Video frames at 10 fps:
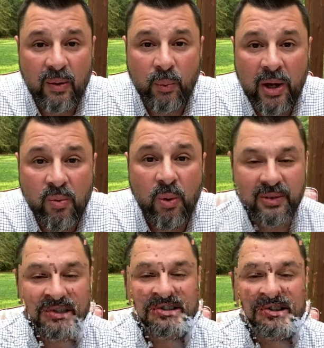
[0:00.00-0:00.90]
We
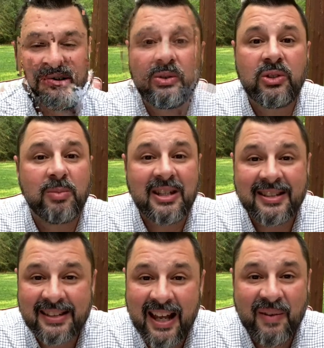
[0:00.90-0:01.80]
want you to be
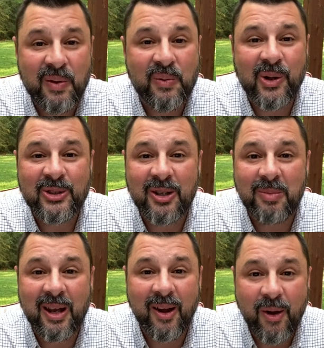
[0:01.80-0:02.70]
safe. We want you to
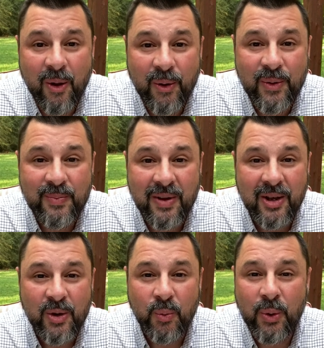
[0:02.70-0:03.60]
be at home.
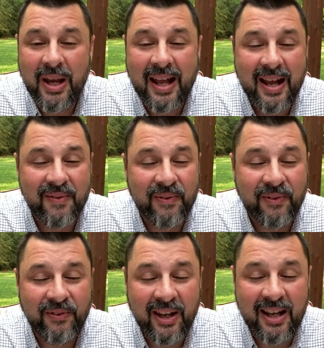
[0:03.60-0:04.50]
We have
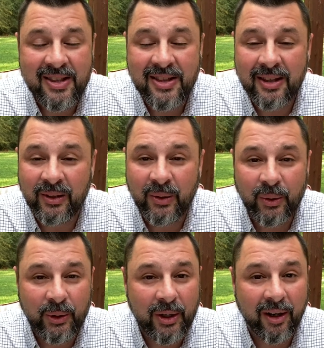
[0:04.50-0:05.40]
faith in the
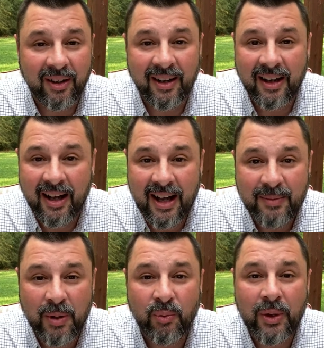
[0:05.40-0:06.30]
Lord our
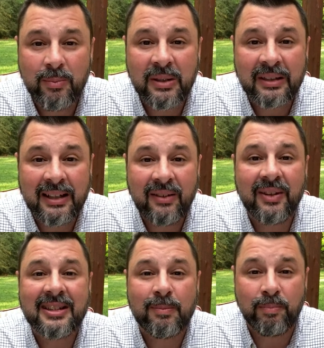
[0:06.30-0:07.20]
God, but we
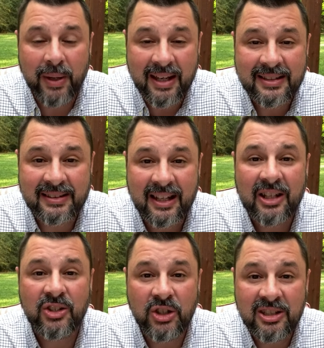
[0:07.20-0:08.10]
believe it's best
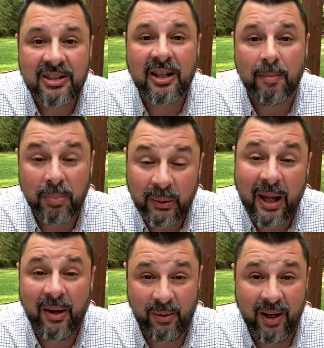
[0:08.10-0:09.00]
just to
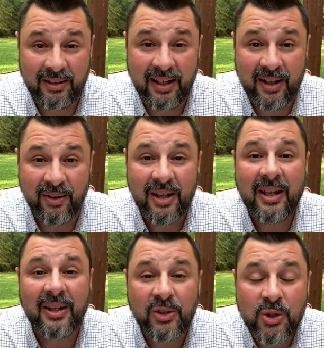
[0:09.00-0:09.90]
comply right now
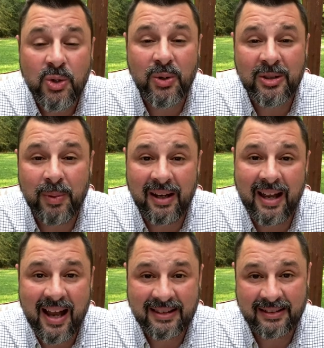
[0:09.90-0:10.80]
and do what's
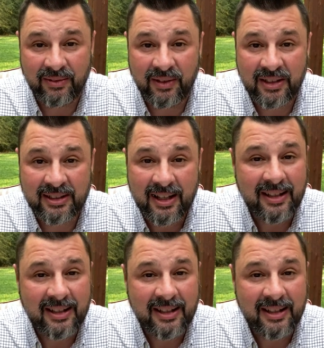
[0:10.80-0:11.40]
being asked of us,